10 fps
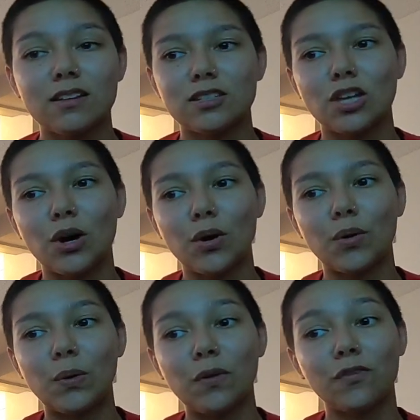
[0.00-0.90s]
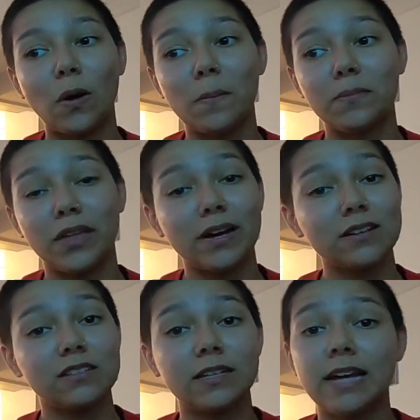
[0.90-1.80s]
So from
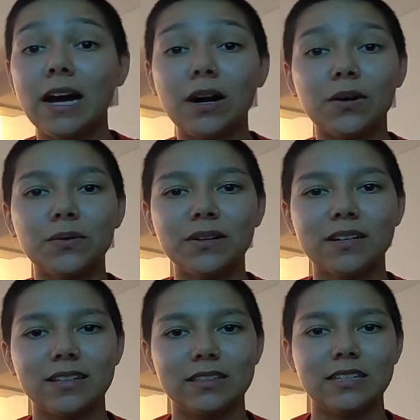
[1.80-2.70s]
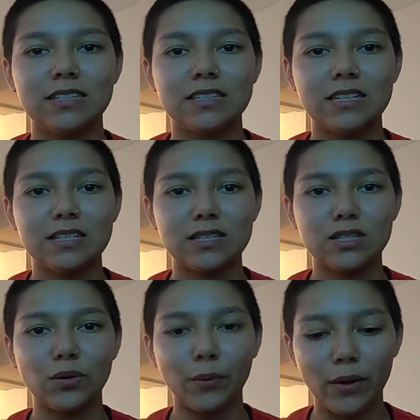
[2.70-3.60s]
there to now, this
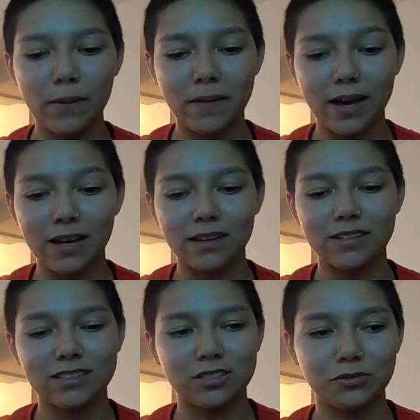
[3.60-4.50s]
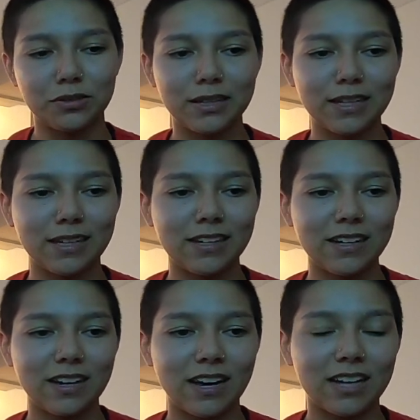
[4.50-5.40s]
is where I'm at.
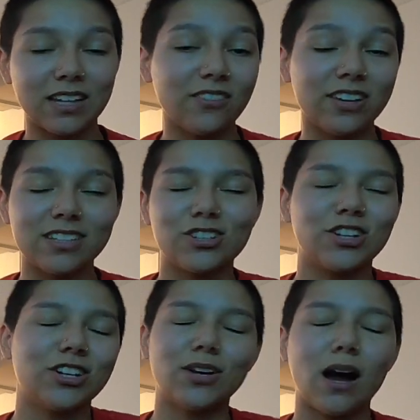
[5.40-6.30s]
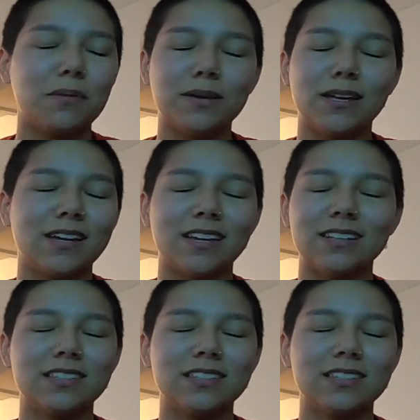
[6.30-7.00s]
I love it. It's a good hobby.